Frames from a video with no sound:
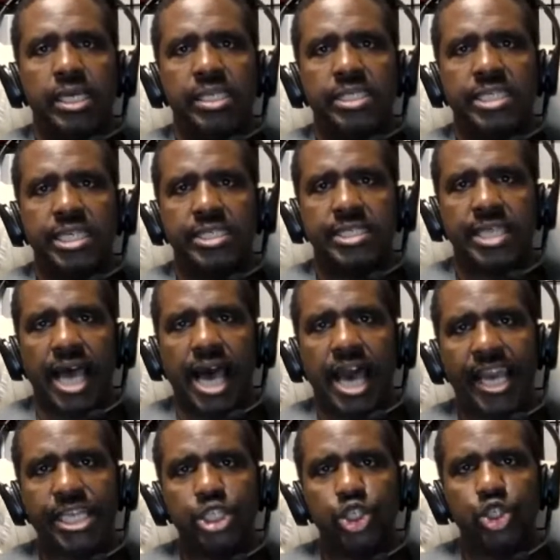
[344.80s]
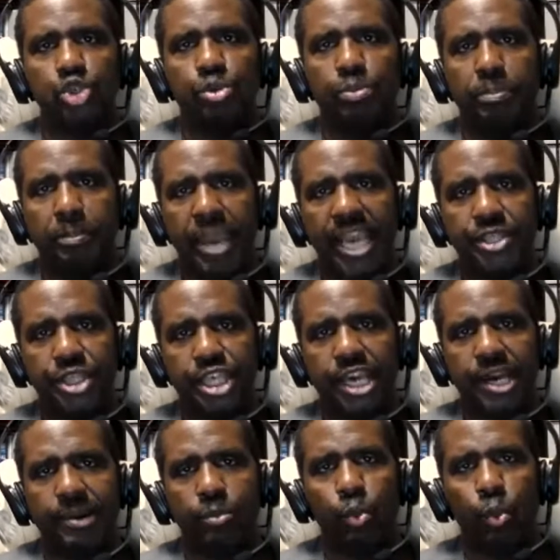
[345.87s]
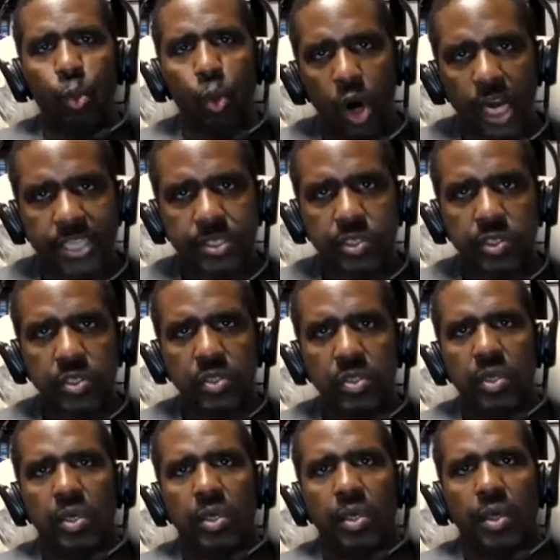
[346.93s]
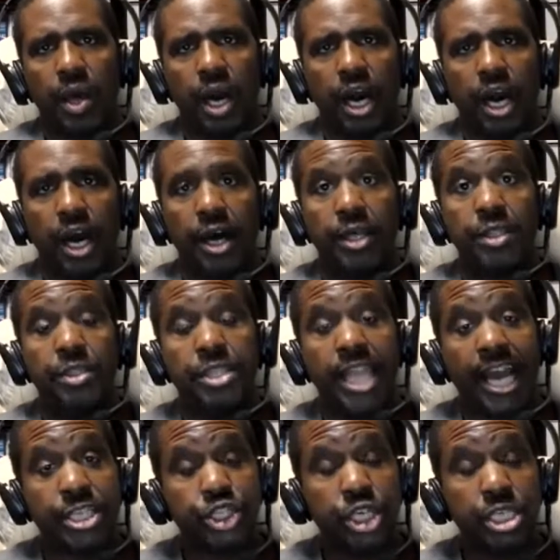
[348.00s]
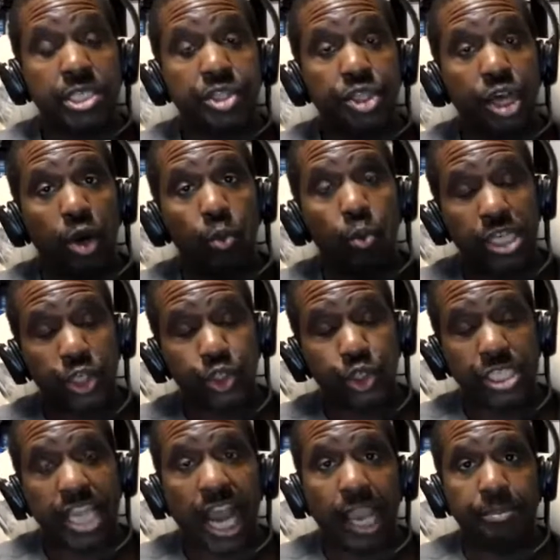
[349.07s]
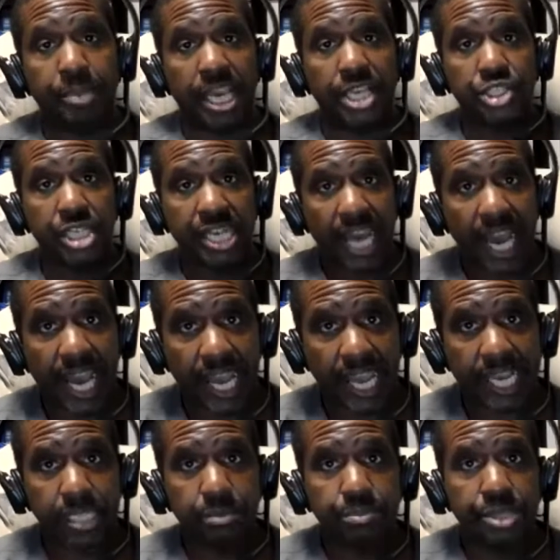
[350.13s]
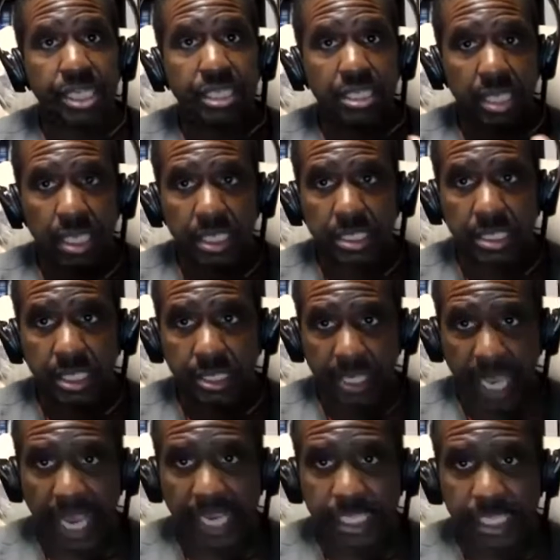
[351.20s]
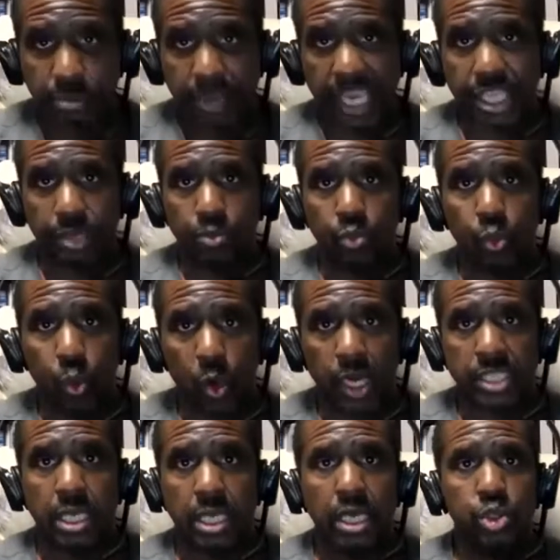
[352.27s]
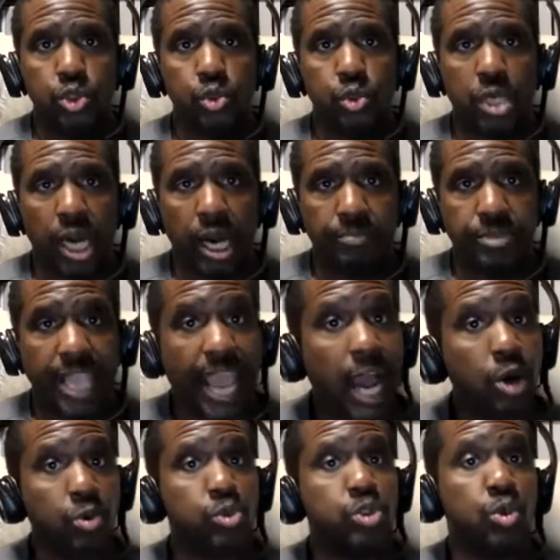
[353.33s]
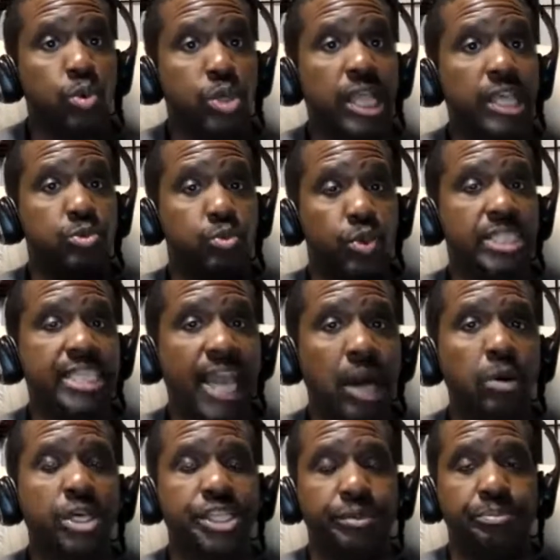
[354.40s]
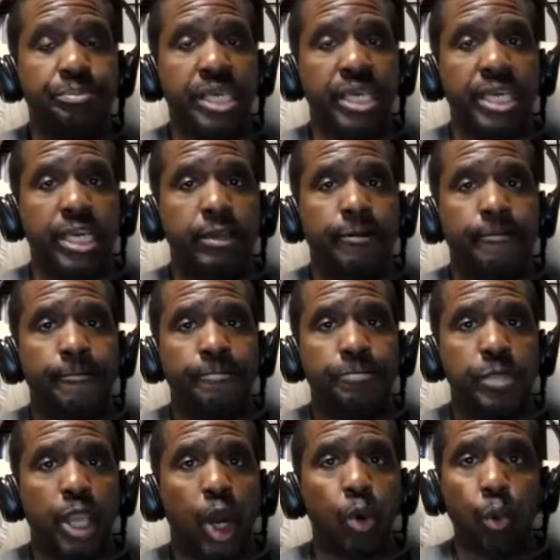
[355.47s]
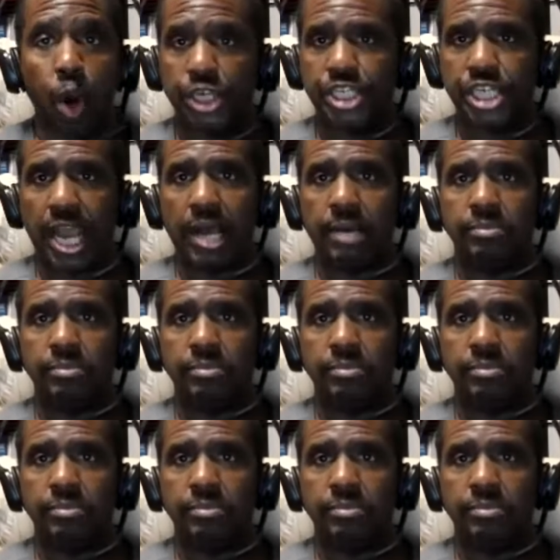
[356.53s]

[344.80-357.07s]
designed to make them want not just the 109-page guide, but it's designed to make them want to come now to what's now going to be a workshop,